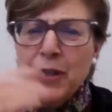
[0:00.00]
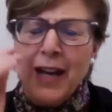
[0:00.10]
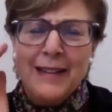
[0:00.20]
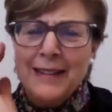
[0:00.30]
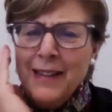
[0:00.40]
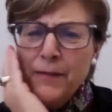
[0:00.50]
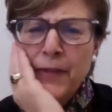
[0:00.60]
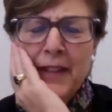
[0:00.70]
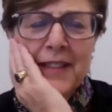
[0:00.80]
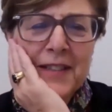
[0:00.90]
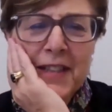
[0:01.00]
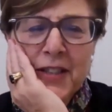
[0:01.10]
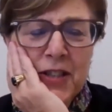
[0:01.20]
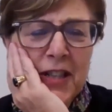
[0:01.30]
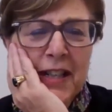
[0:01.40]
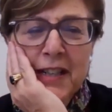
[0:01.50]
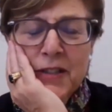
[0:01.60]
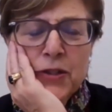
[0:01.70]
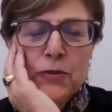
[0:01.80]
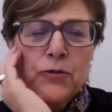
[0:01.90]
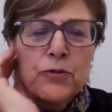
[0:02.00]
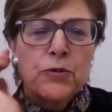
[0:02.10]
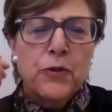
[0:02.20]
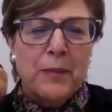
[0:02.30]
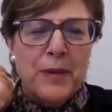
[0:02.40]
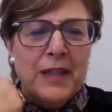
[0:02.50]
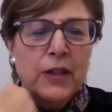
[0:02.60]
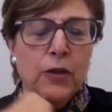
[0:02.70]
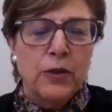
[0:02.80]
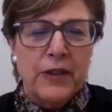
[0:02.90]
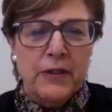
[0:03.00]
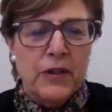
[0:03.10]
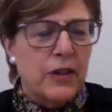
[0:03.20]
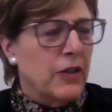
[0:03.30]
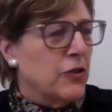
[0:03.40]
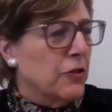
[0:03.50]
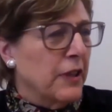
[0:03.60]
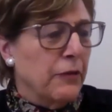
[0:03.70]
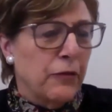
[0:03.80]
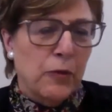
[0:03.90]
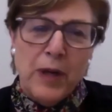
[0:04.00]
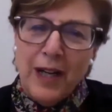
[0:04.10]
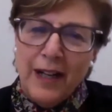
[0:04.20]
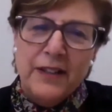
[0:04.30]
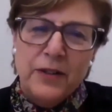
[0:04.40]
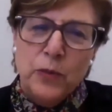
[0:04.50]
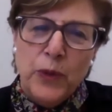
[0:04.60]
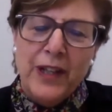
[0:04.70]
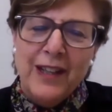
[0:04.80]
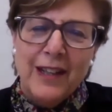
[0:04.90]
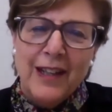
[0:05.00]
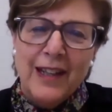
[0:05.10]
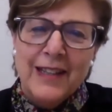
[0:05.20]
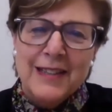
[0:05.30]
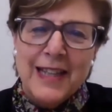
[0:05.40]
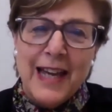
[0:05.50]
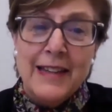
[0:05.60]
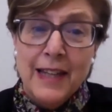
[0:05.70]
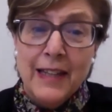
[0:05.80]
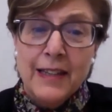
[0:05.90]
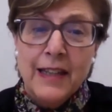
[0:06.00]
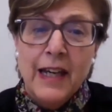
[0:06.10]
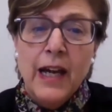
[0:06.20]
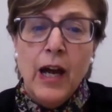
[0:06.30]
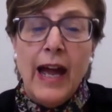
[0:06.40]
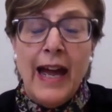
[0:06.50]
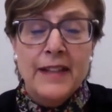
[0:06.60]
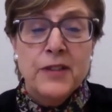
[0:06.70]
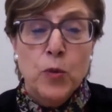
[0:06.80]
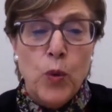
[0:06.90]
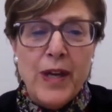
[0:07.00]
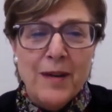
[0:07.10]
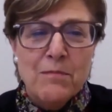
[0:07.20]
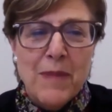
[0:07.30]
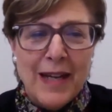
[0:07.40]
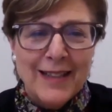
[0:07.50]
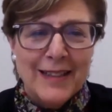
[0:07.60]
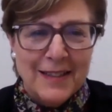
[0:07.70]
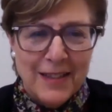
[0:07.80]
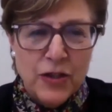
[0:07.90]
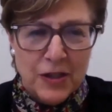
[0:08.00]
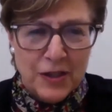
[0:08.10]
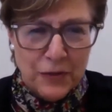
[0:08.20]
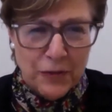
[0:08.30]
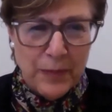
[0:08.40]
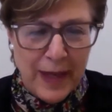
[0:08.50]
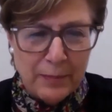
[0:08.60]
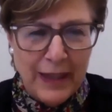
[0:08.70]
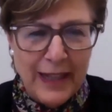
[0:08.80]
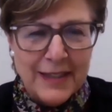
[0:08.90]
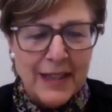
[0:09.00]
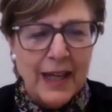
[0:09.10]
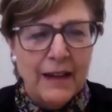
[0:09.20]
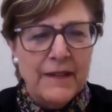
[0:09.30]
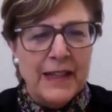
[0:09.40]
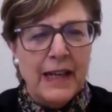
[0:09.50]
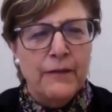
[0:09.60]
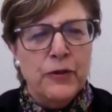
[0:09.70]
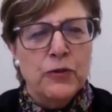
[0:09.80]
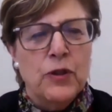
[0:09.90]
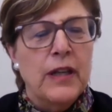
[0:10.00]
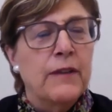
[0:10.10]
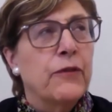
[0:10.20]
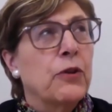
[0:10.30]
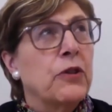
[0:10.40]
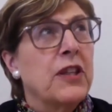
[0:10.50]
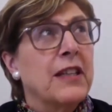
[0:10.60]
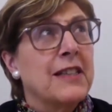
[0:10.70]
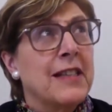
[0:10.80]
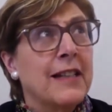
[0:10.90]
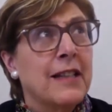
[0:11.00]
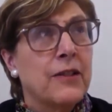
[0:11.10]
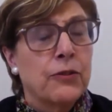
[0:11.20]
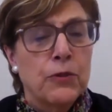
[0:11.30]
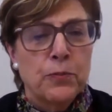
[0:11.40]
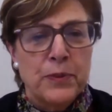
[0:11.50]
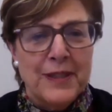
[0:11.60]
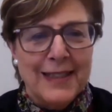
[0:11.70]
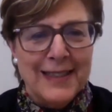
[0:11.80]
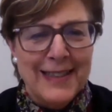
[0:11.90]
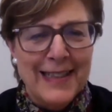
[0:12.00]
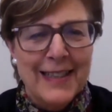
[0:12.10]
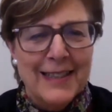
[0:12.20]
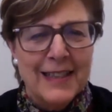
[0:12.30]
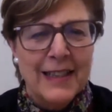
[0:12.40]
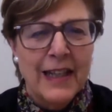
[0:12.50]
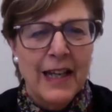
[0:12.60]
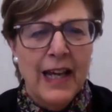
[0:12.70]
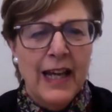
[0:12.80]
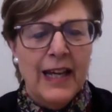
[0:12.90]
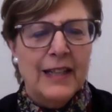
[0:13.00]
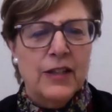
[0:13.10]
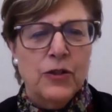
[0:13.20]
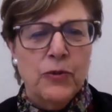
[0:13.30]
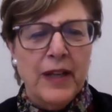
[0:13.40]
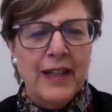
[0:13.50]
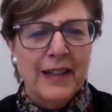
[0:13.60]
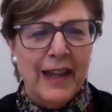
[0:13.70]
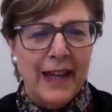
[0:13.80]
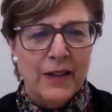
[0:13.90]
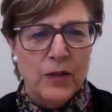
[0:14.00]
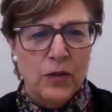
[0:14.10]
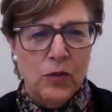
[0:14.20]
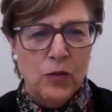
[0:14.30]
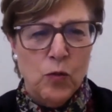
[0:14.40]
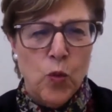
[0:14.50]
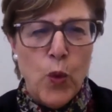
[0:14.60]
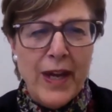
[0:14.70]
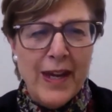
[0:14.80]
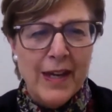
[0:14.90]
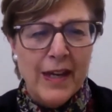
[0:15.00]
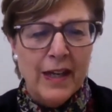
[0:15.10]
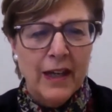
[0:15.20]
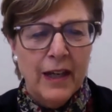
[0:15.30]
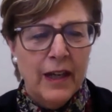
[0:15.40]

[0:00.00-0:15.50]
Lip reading: I love that distinction, and it's so true. I mean, the journey from I to we is, and then as a we make decisions from that place. I mean, to the extent that the group succeeds in creating that we